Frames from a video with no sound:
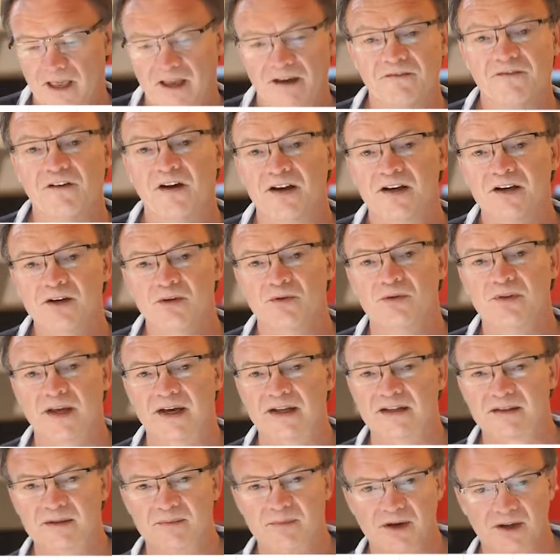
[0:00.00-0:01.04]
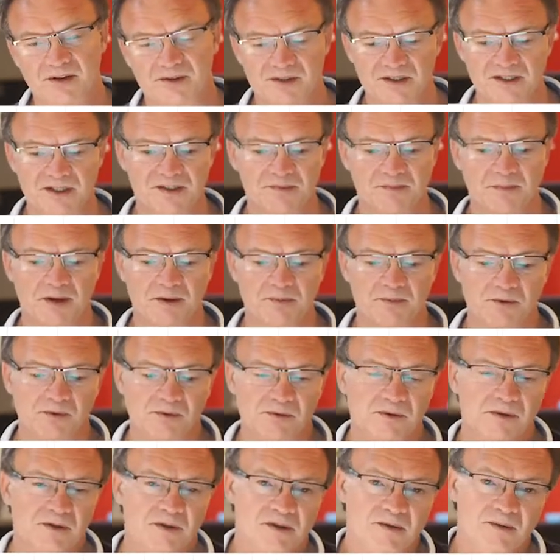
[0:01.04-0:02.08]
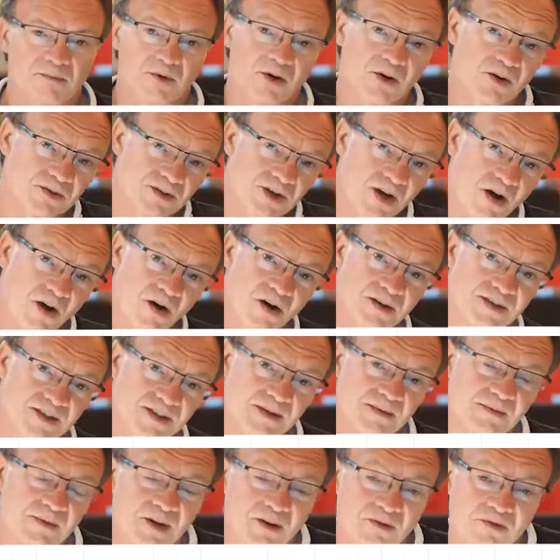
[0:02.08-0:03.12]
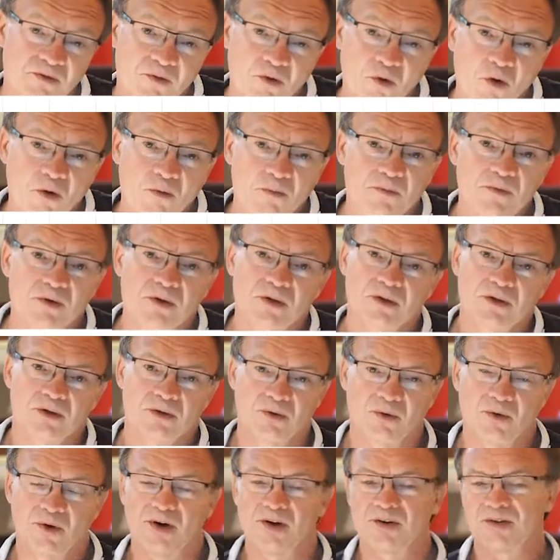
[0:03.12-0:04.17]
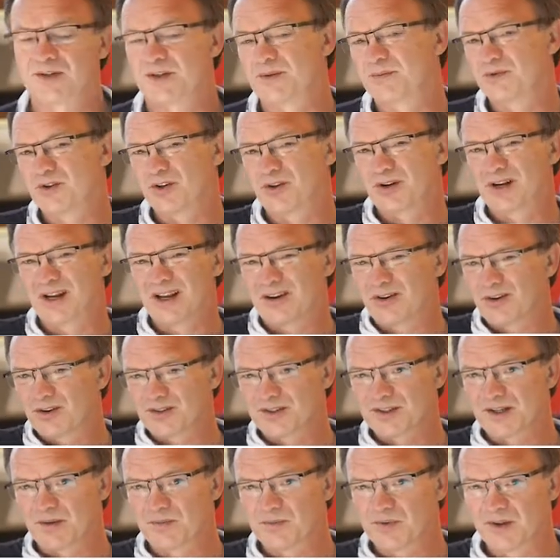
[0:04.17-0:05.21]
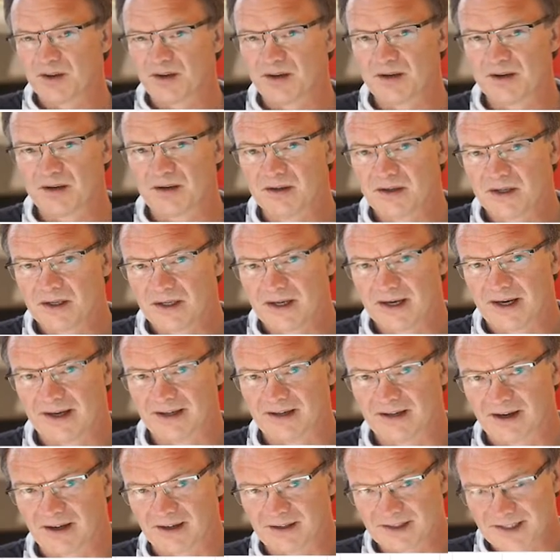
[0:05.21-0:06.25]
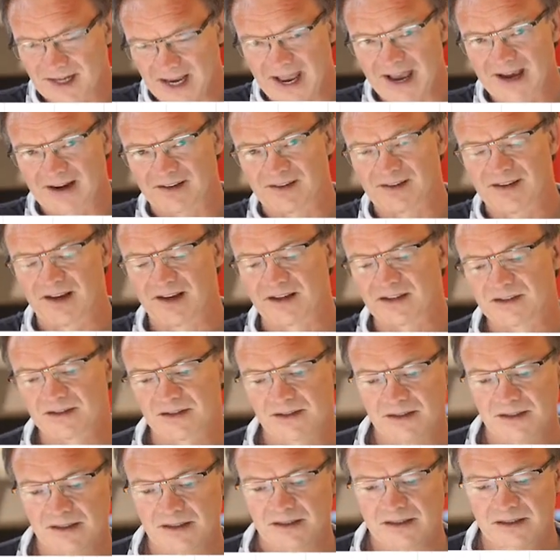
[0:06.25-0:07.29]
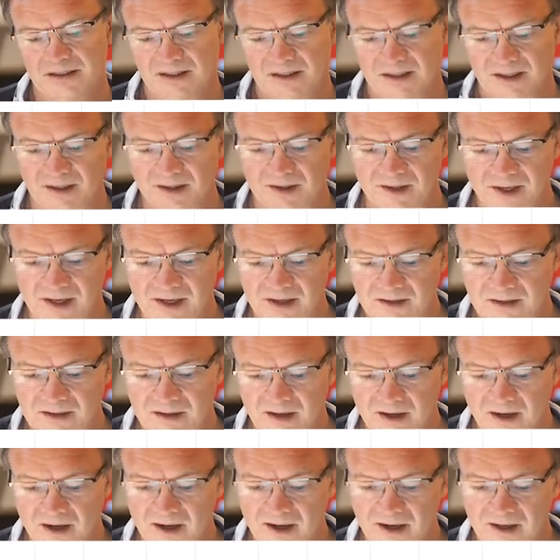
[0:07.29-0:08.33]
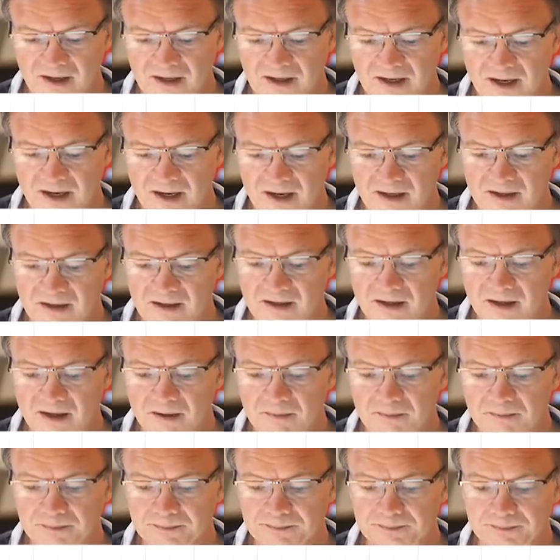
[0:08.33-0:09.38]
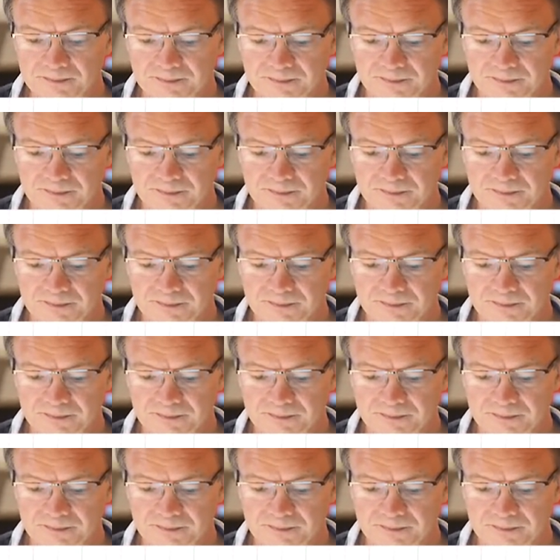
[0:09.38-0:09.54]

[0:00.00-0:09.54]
If I knew that about these people, because I asked them in a form or asked them to click on something and I tagged that, then I can